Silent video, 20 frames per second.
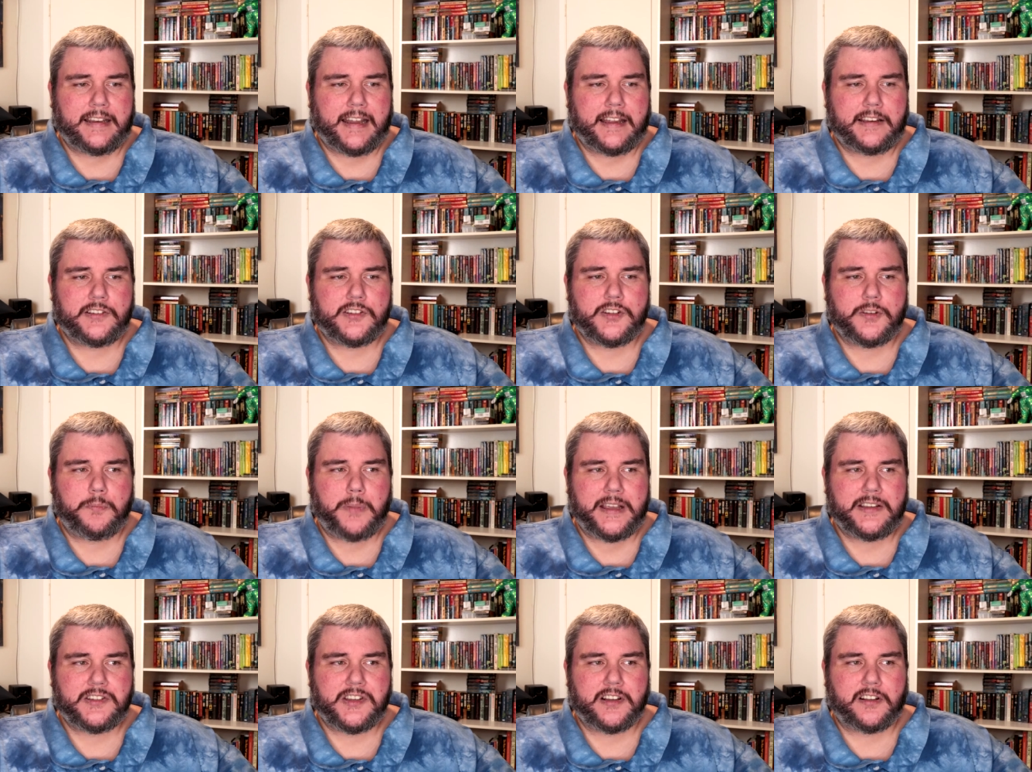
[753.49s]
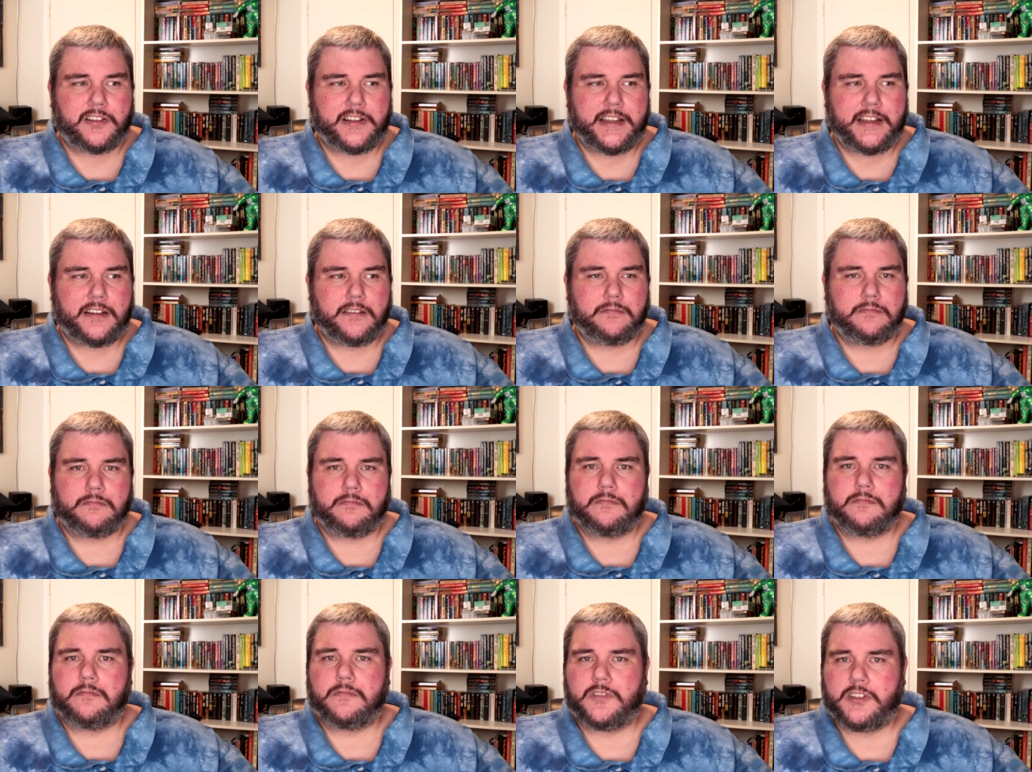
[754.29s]
and to basically
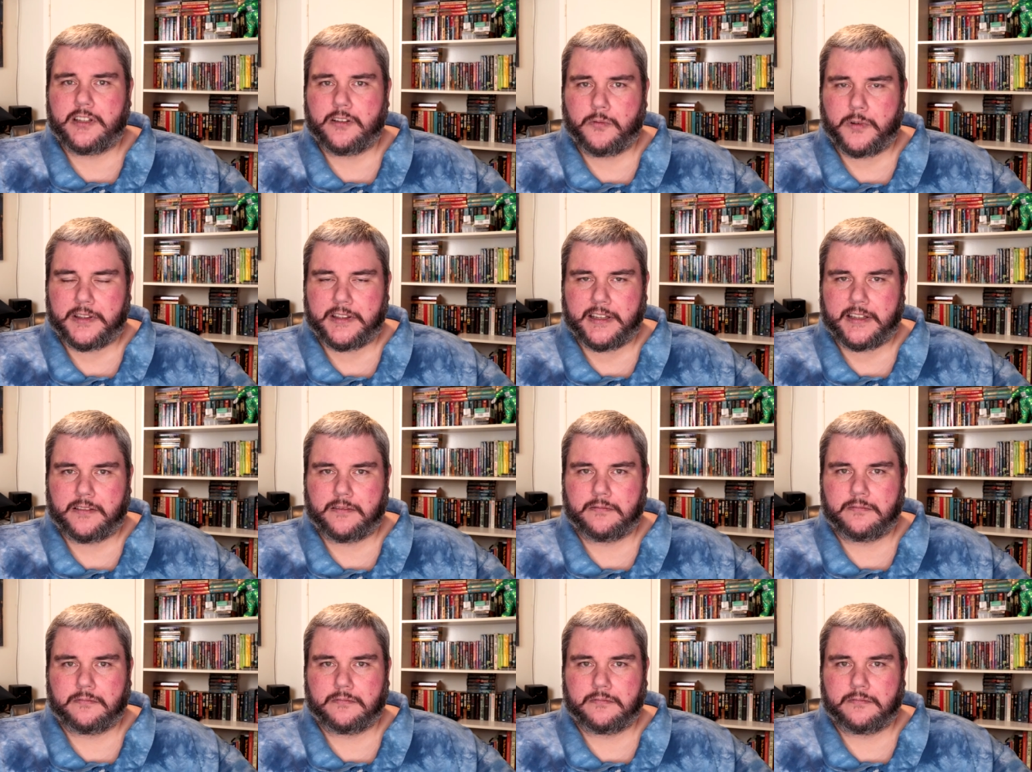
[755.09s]
deal with it.